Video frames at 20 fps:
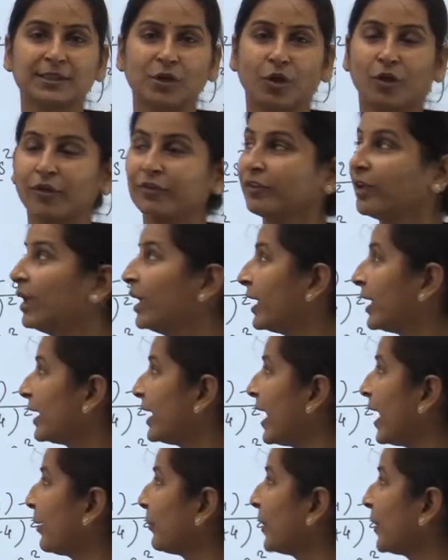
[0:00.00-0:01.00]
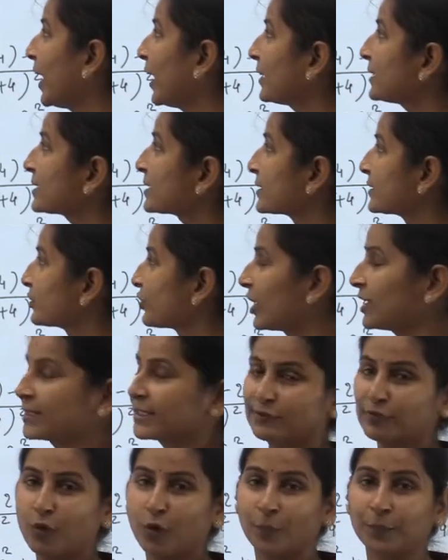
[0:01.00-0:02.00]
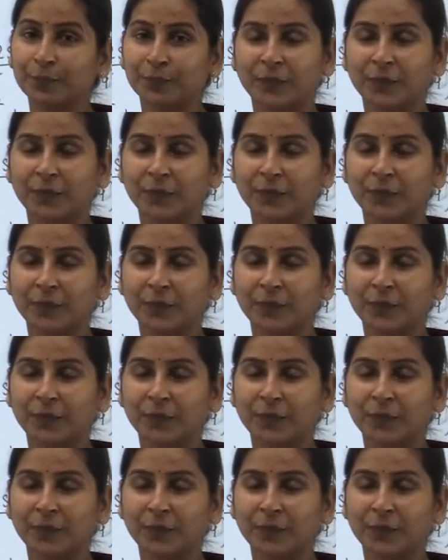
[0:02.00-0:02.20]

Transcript: of Laplace transform.